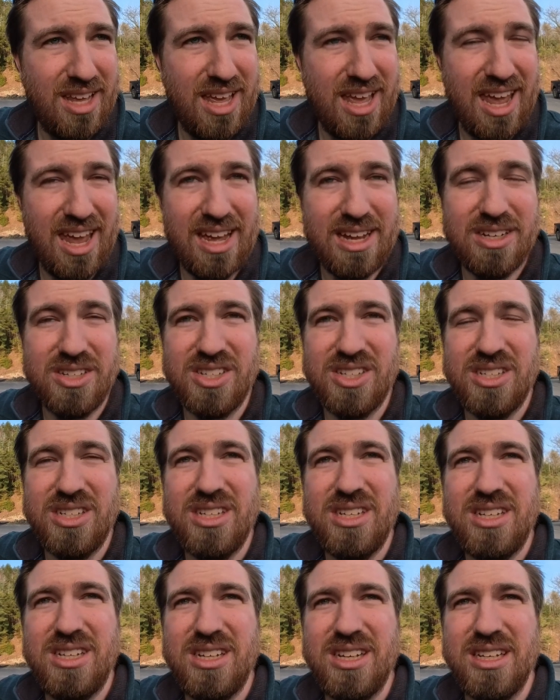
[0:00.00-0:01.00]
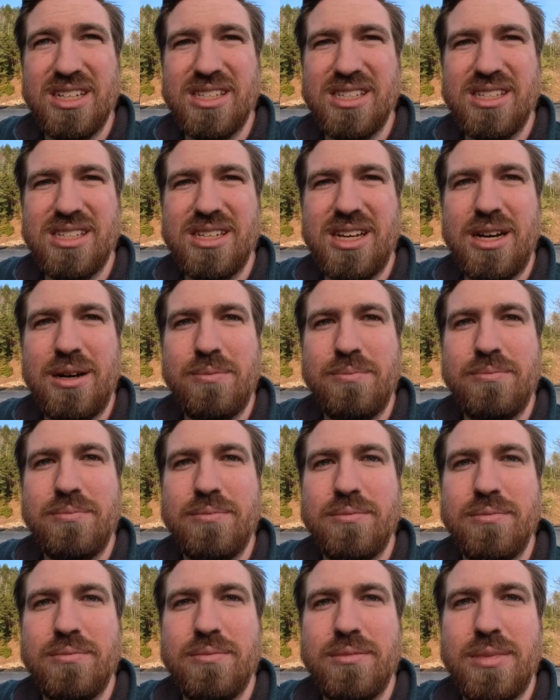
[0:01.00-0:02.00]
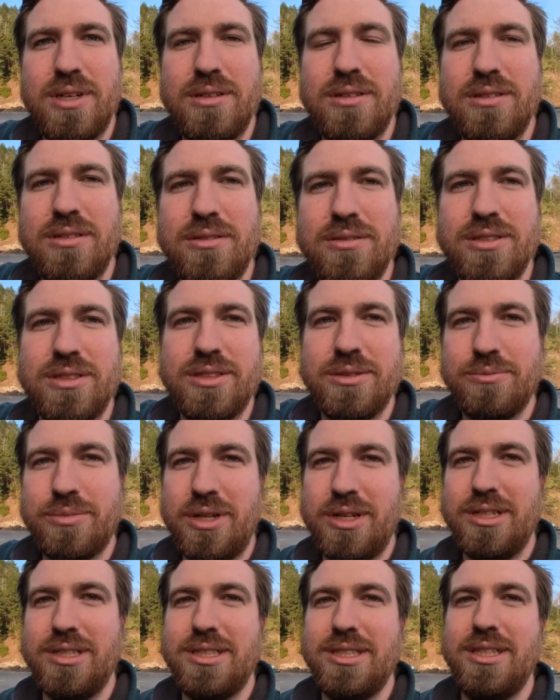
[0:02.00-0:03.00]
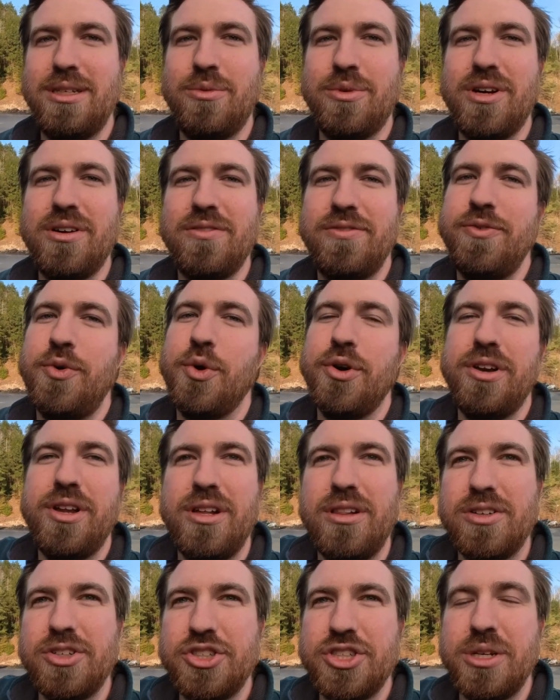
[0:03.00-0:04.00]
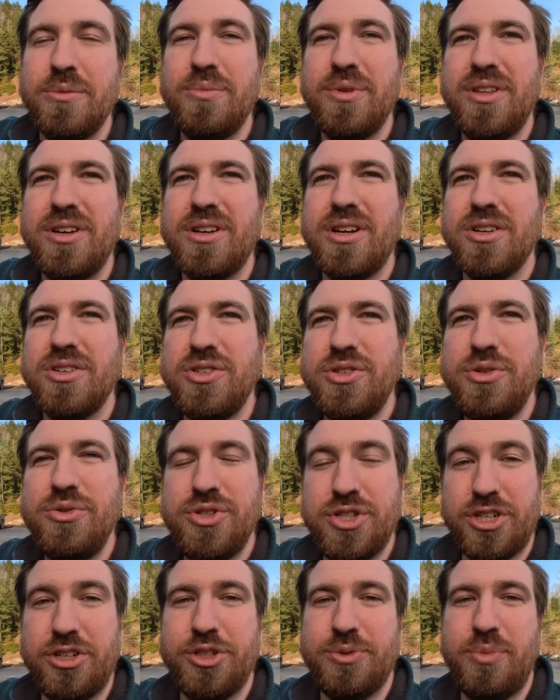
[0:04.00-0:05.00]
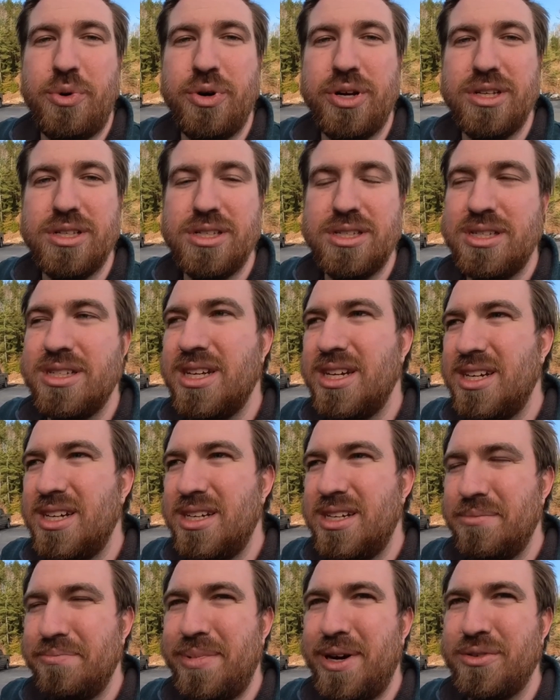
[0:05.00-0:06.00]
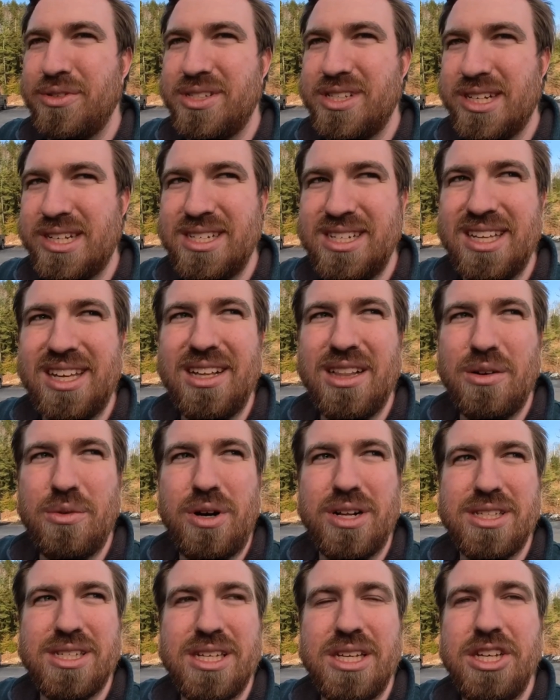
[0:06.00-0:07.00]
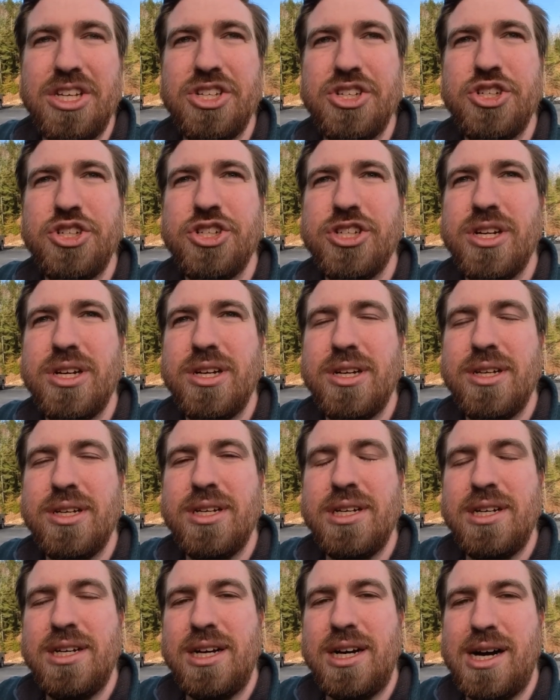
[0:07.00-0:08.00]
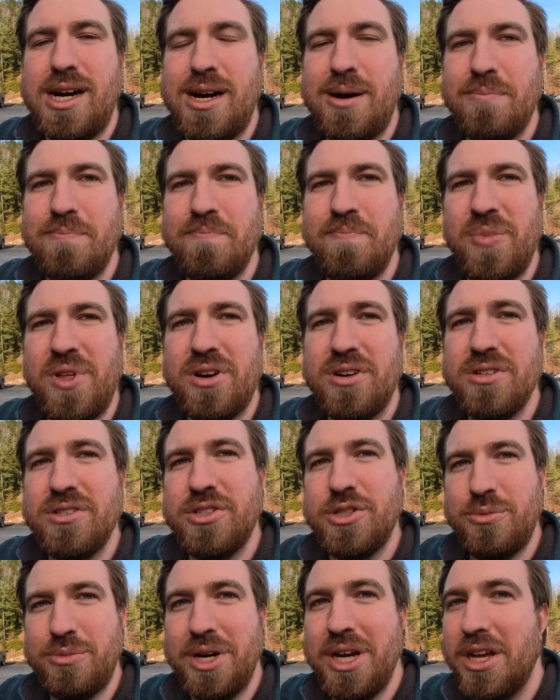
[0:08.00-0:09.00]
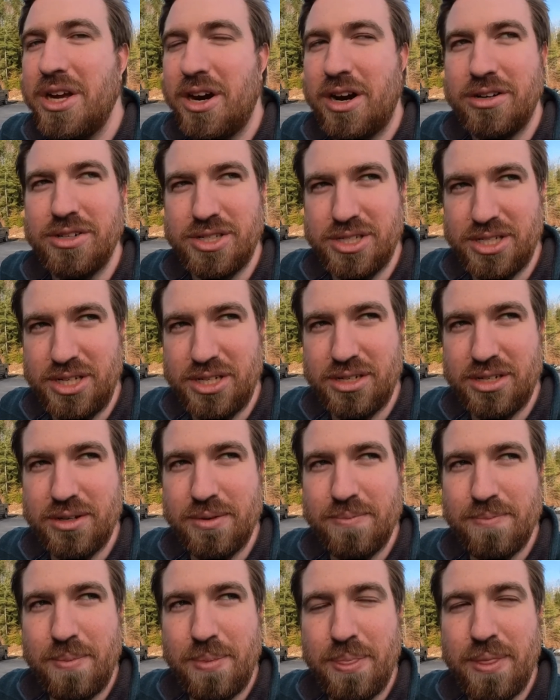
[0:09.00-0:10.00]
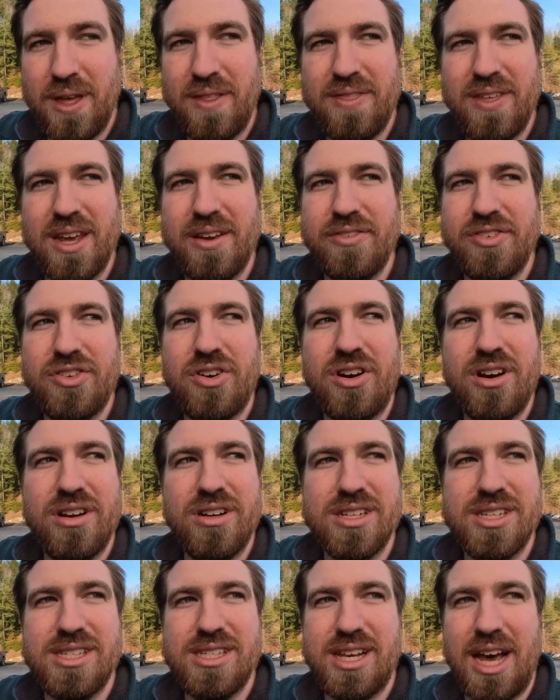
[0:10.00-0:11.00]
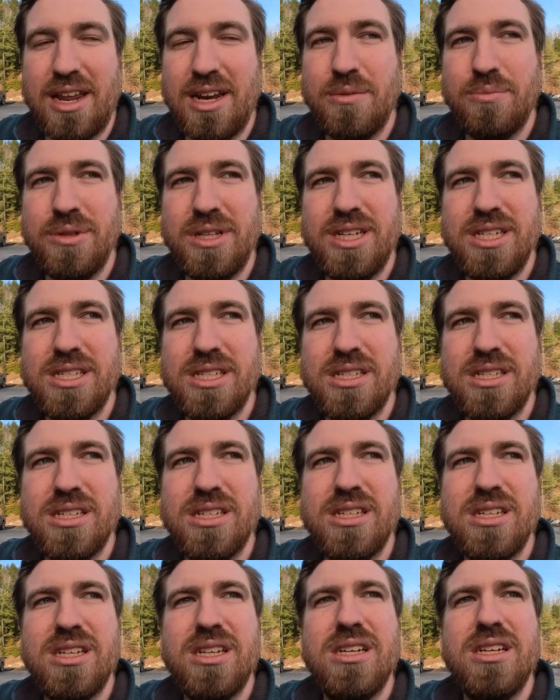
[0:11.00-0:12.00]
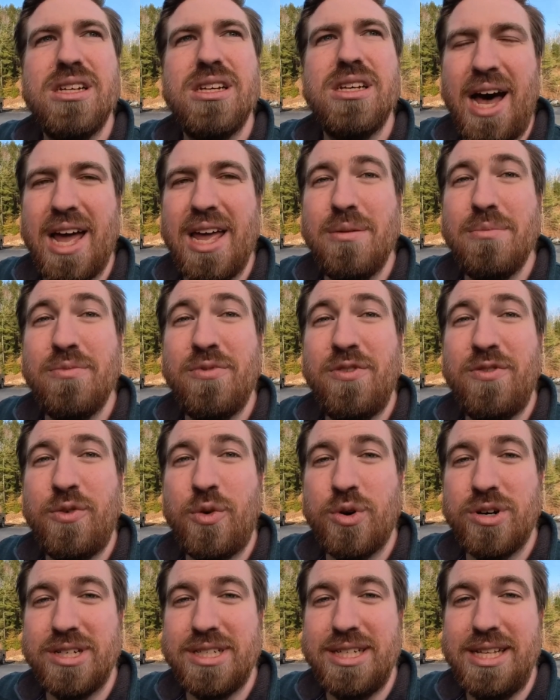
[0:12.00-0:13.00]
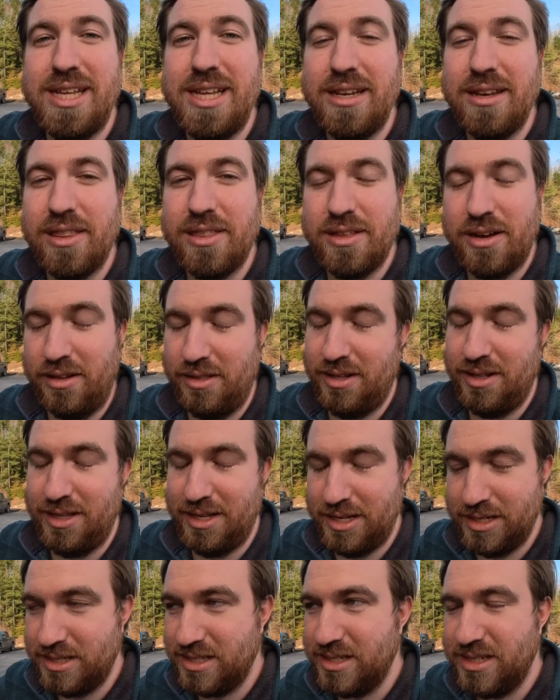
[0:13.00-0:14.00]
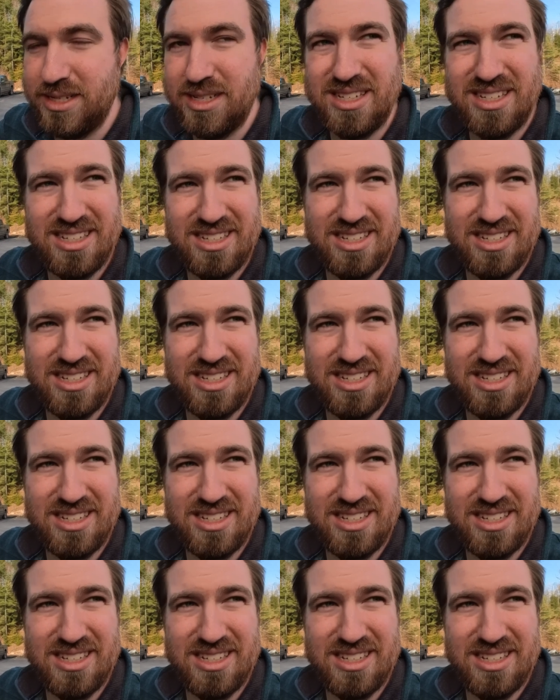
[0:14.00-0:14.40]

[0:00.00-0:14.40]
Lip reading: and it's, you can probably see, we're at a Ford dealership. There are 2 charge points, about 60 kilowatts each. There are so many cars here that they have started a sign-up list. I am 14th on the list.